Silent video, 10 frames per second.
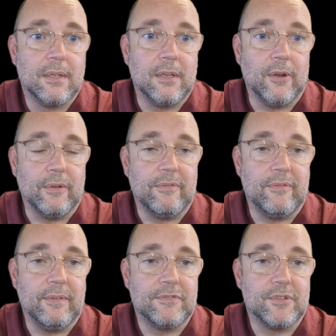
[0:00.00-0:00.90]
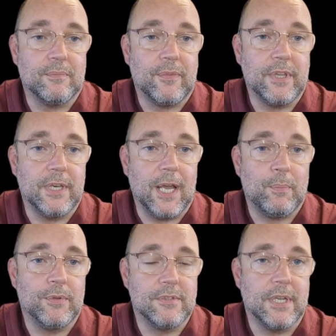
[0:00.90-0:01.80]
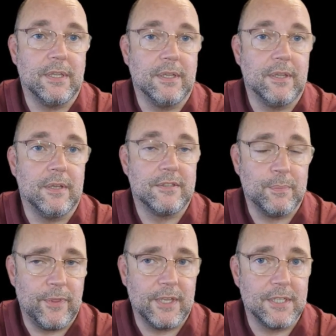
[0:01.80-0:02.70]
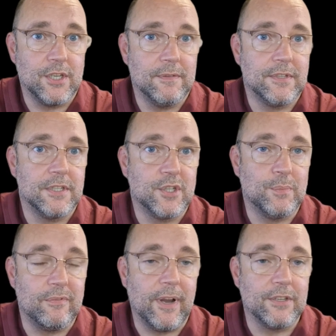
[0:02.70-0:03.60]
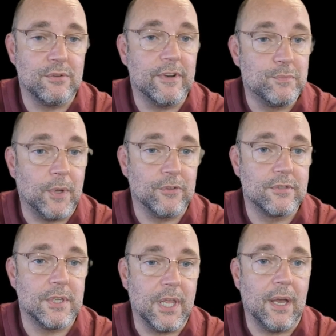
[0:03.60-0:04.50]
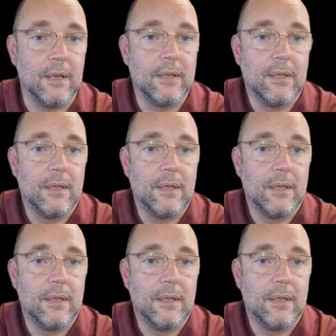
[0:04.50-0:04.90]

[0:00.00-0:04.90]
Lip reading: You know, if something happens, then the sympathetic nervous system provides a response to that,